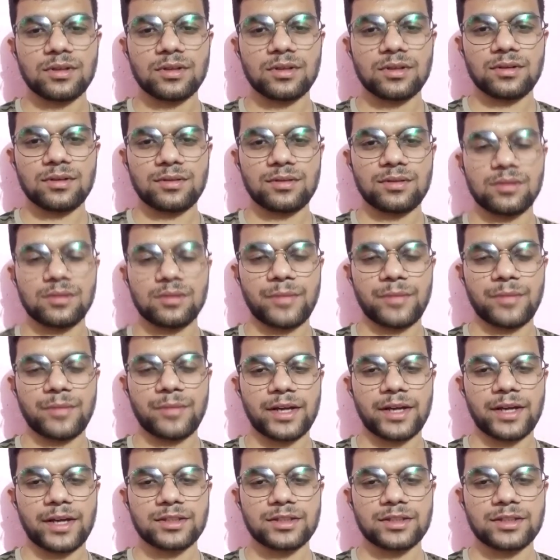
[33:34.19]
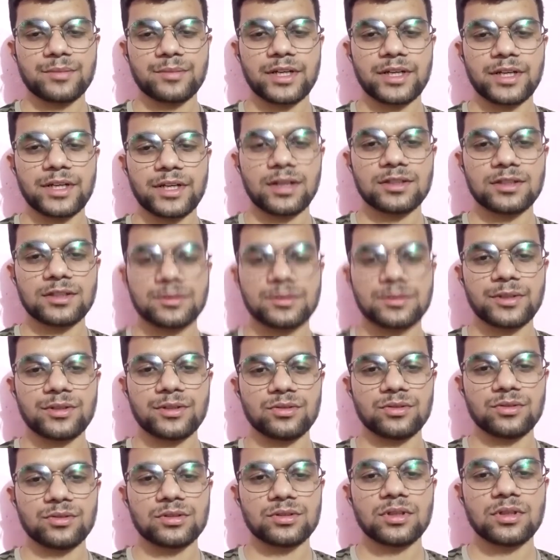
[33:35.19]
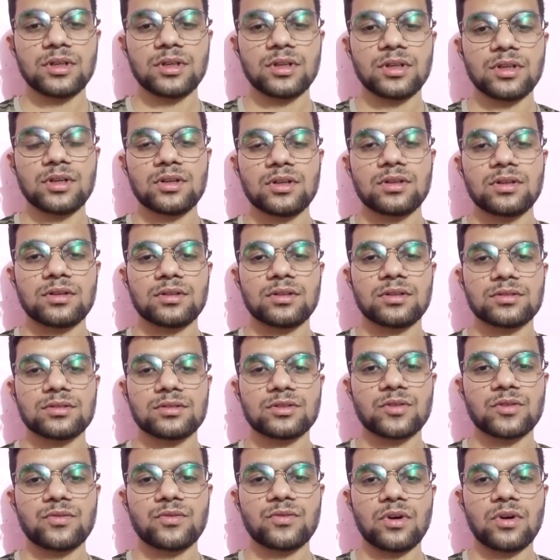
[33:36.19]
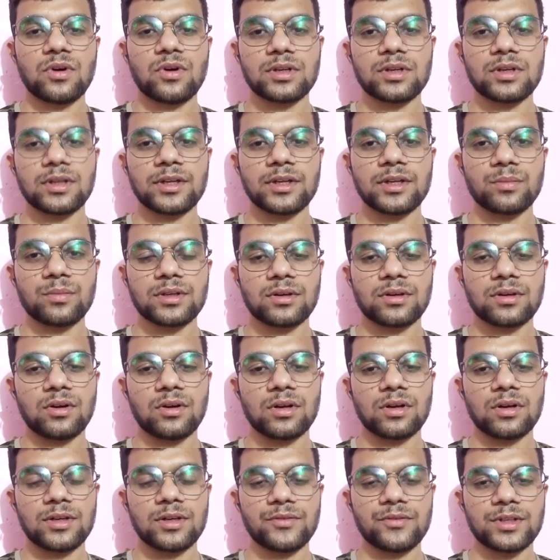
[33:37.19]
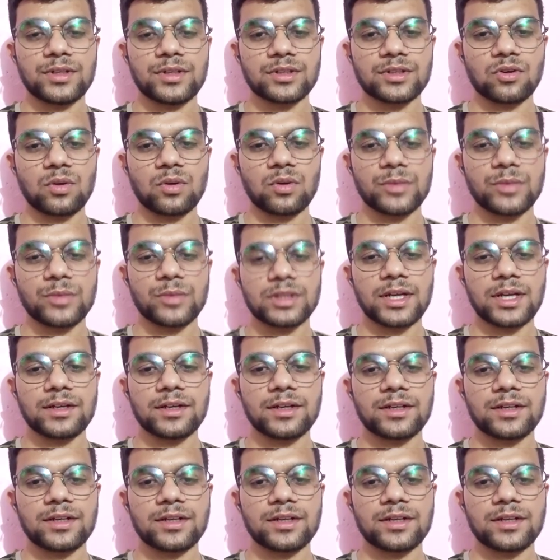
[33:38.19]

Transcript: or if it is economic, then it is having an adverse effect on not friendly.